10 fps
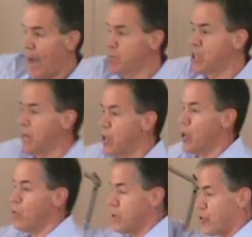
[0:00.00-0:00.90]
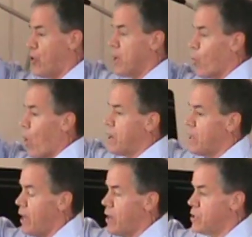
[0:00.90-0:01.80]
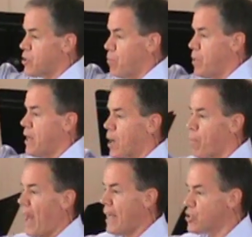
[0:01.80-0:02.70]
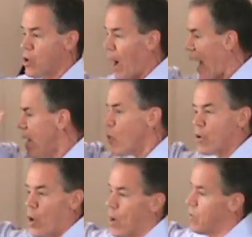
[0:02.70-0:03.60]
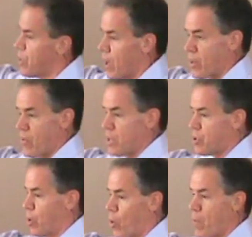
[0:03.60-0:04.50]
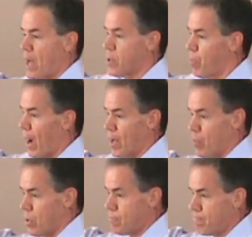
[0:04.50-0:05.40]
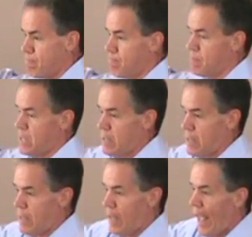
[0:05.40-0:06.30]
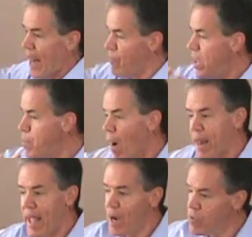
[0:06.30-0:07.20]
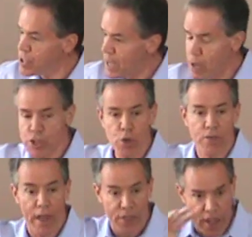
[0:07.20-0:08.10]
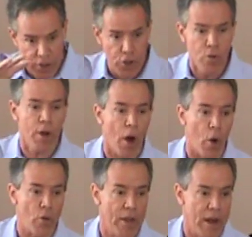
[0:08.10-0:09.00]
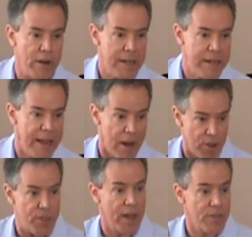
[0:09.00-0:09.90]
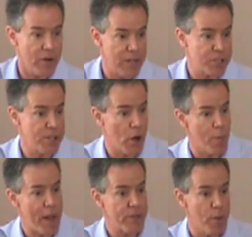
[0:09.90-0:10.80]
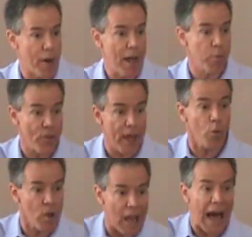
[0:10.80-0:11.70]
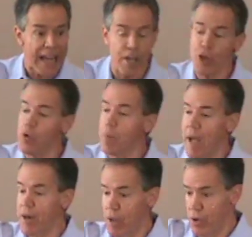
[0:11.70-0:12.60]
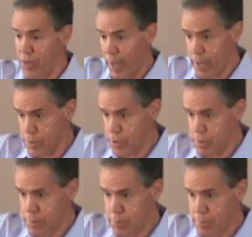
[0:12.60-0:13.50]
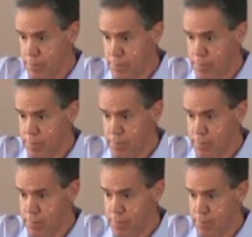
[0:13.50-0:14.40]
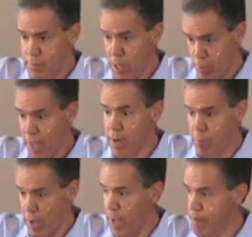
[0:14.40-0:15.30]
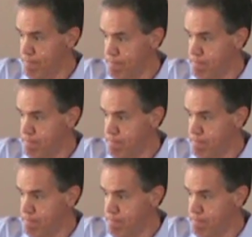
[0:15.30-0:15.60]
I'm saying to you, with 31 years of being a pastor, I don't know everything there is to know about the Bible. And if anybody ever tells you that they do know their, everything there is to know about the Bible, they will lie to you about other things. Keep that in mind.